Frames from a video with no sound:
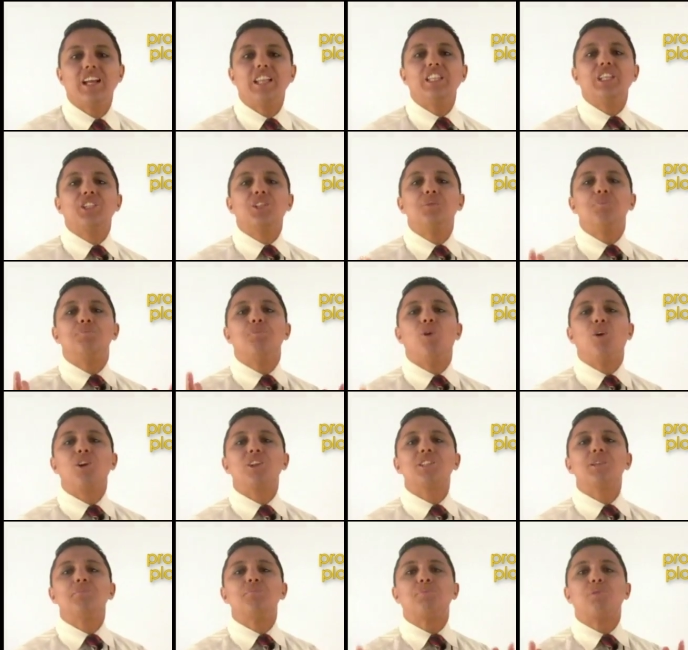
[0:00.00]
This
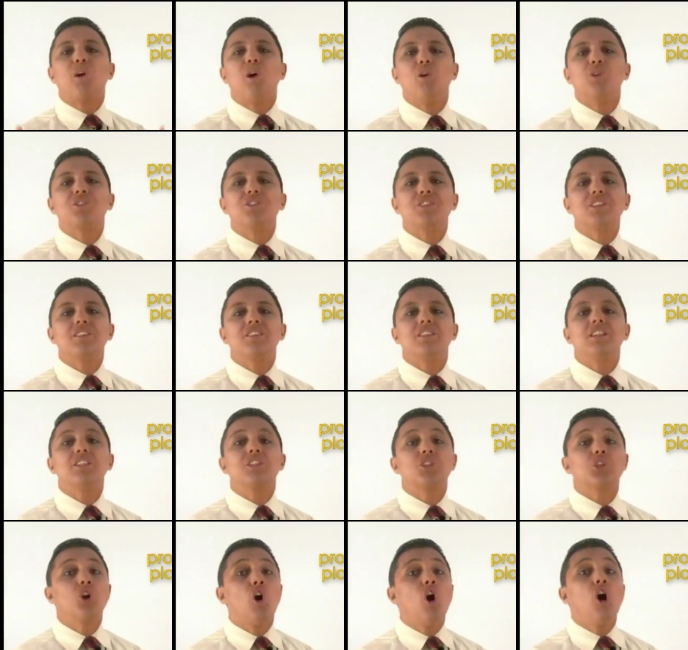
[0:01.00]
important process
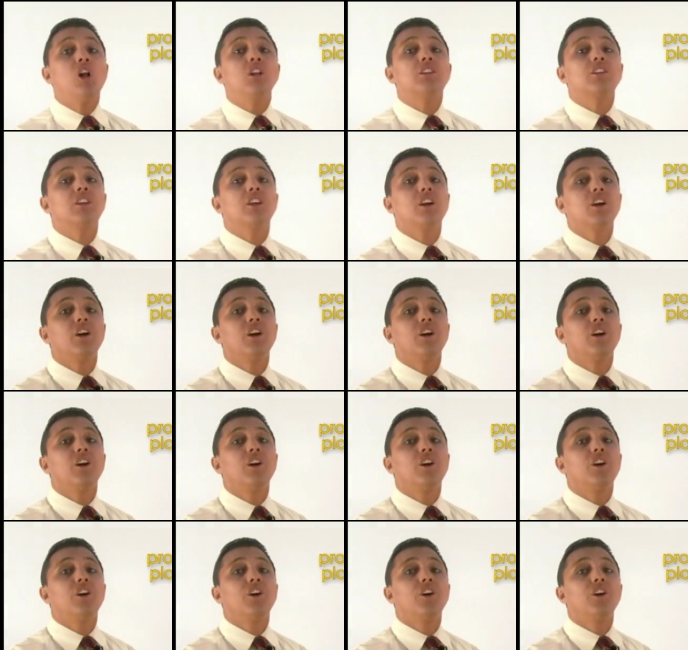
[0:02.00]
is called,
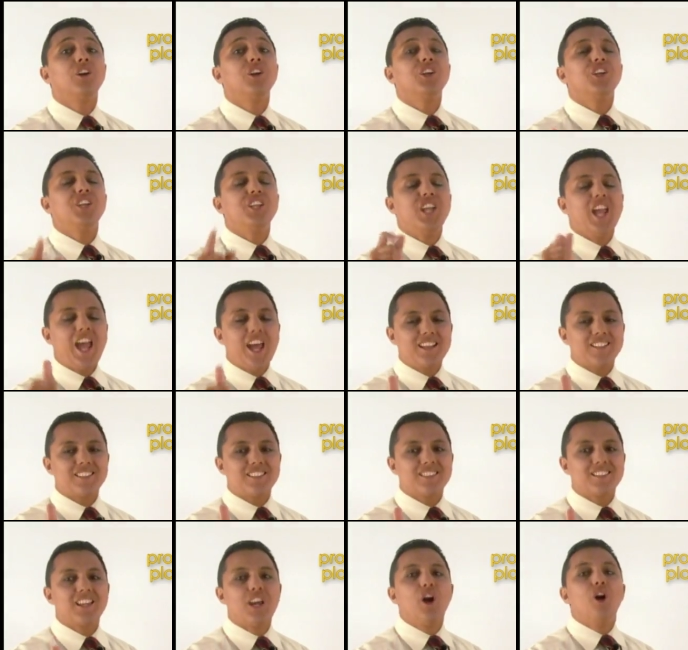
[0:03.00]

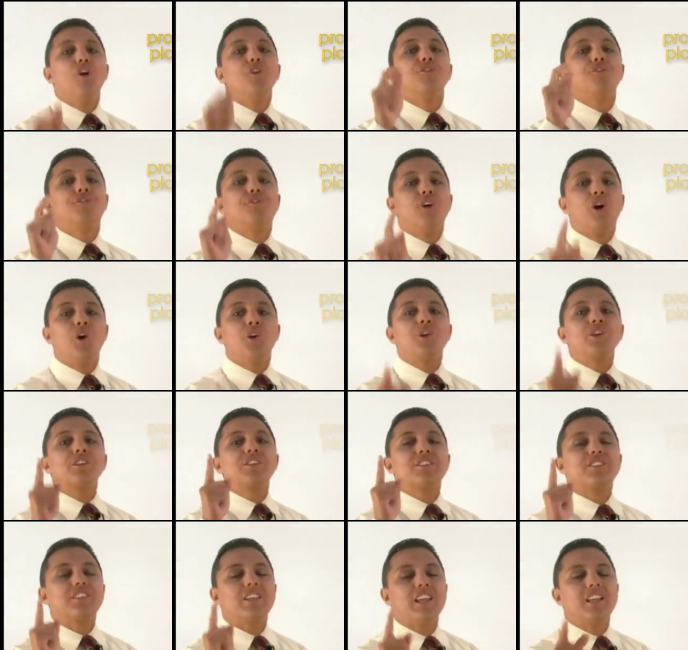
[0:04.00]
yes,
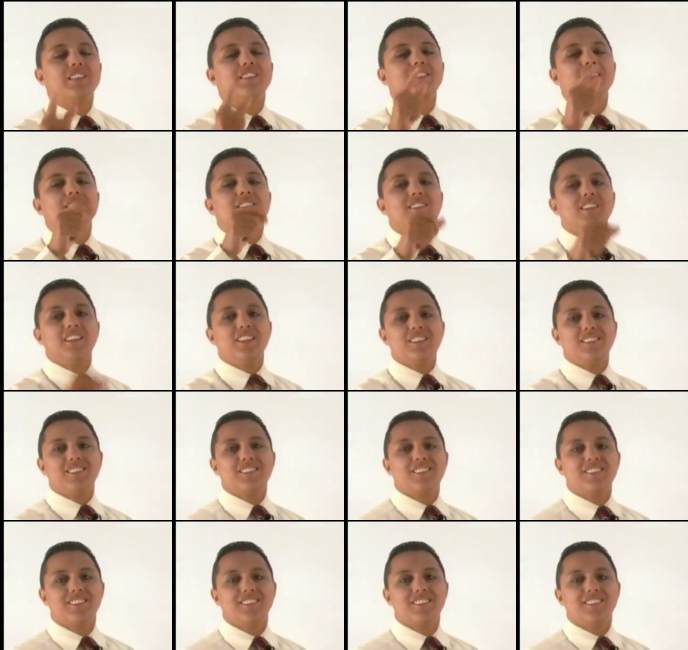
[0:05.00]
photosynthesis.